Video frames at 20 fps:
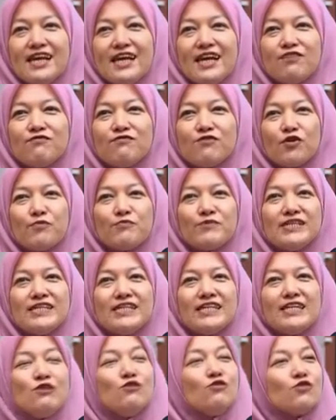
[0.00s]
And from
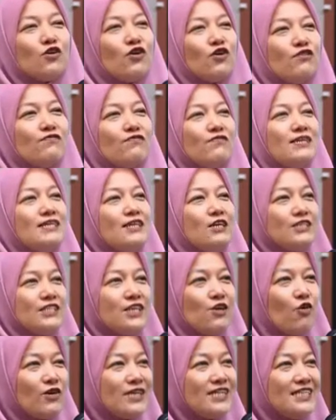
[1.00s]
the look of
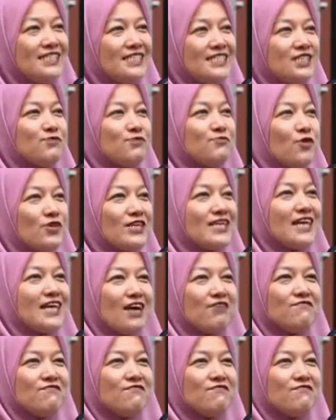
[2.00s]
the audience this morning,